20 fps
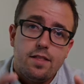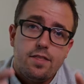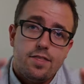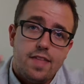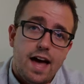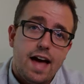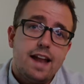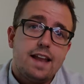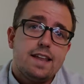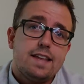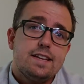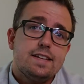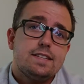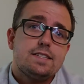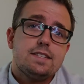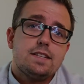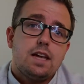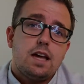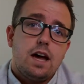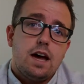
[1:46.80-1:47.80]
that
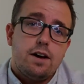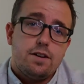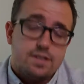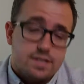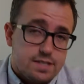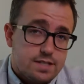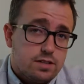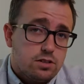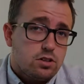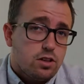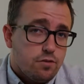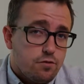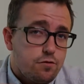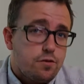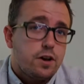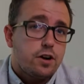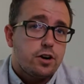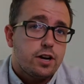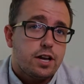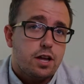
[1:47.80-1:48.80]
is still a
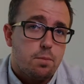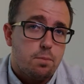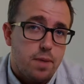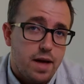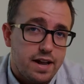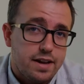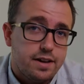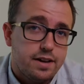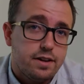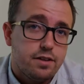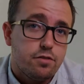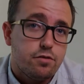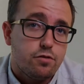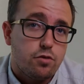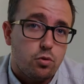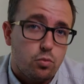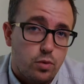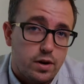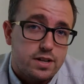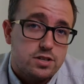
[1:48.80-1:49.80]
very
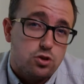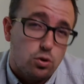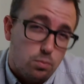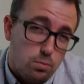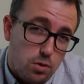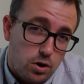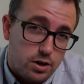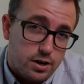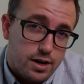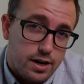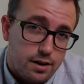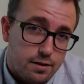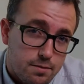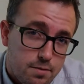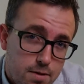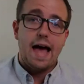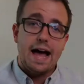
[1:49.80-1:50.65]
competitive rental market.